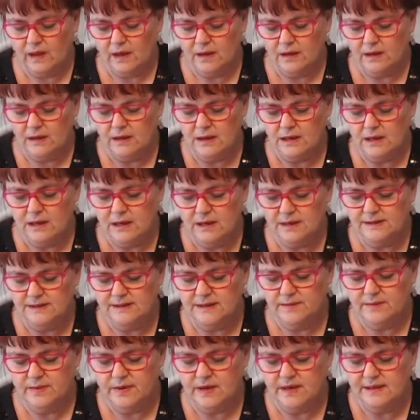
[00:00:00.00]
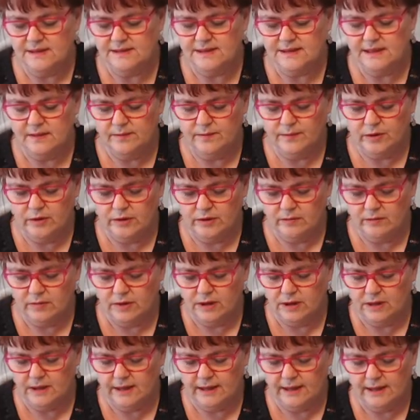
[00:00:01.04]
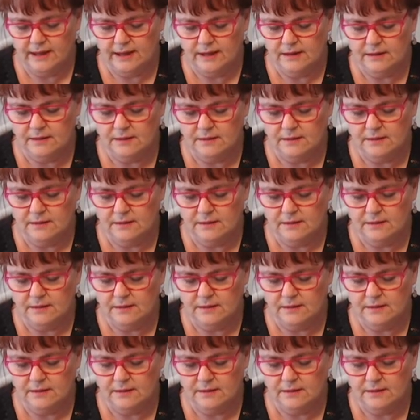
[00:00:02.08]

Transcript: Easy peasy pudding pie.